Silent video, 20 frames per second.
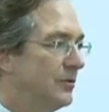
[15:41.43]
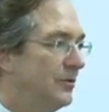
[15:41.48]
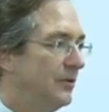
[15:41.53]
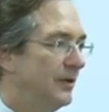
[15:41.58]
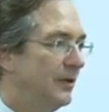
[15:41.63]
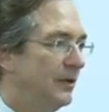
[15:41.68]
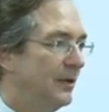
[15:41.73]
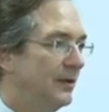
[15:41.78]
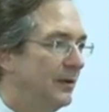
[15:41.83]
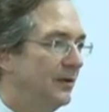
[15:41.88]
to
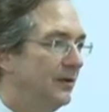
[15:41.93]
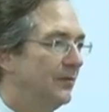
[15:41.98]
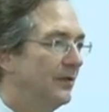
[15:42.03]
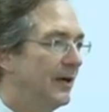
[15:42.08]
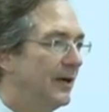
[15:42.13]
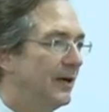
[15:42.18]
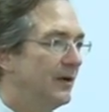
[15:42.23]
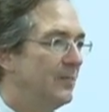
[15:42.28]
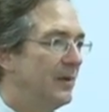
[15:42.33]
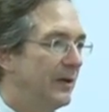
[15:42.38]
the
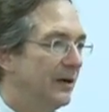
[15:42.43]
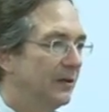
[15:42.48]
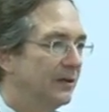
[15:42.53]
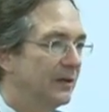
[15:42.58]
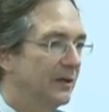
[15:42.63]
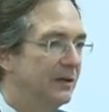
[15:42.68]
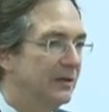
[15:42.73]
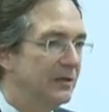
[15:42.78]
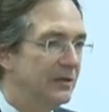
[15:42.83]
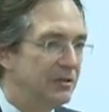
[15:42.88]
environmental
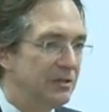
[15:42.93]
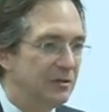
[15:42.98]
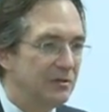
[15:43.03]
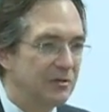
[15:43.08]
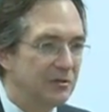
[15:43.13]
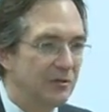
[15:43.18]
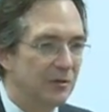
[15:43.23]
conditions.